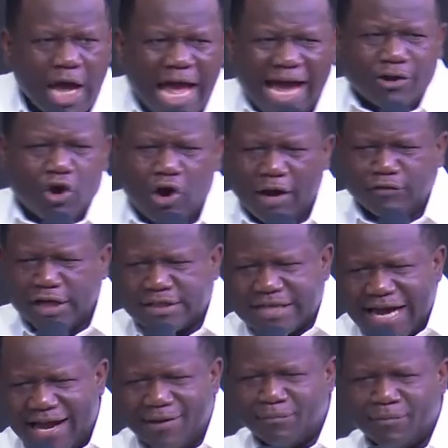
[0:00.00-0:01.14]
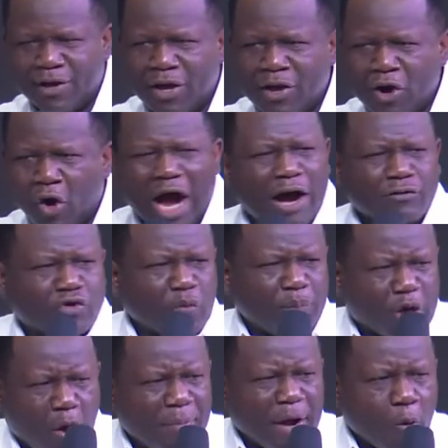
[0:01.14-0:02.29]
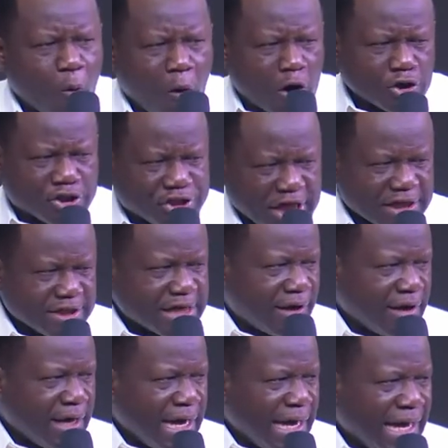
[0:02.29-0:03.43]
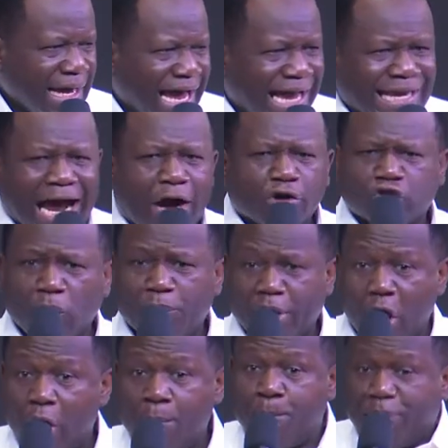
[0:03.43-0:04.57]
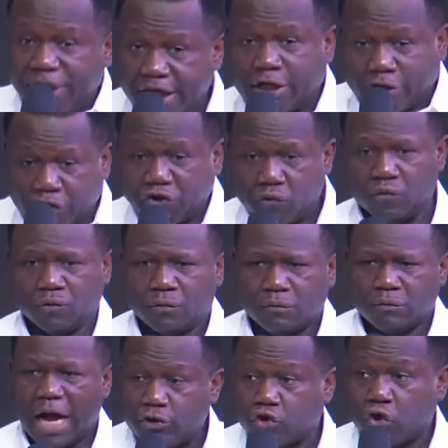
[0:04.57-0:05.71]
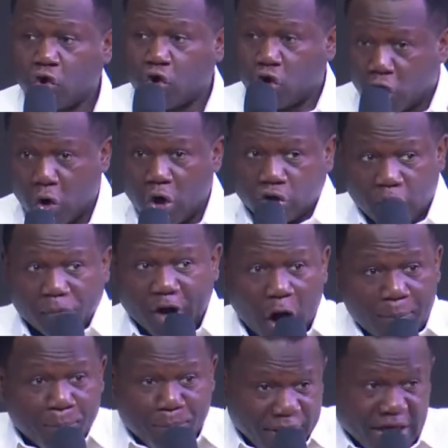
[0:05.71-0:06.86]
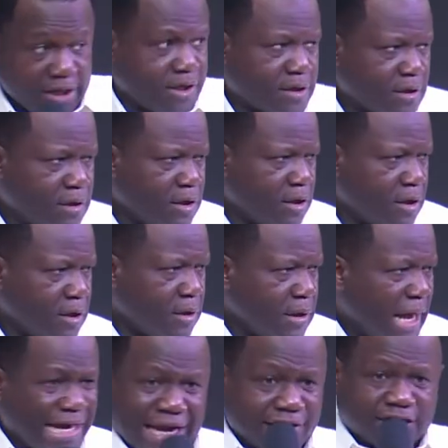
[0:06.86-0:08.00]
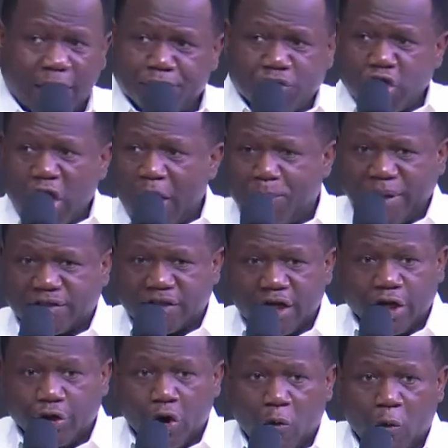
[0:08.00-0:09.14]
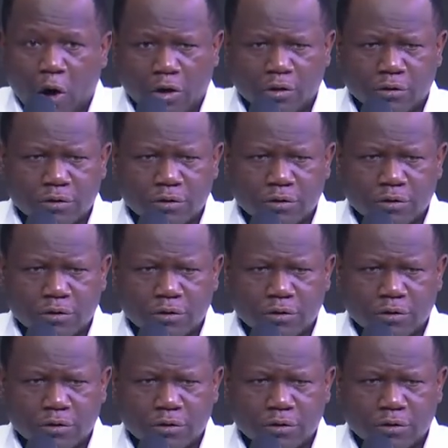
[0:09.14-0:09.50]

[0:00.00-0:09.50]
I don't have the time. Or how to become a world changer. And how to become big too. How to grow to become big. An exceptional person in your world.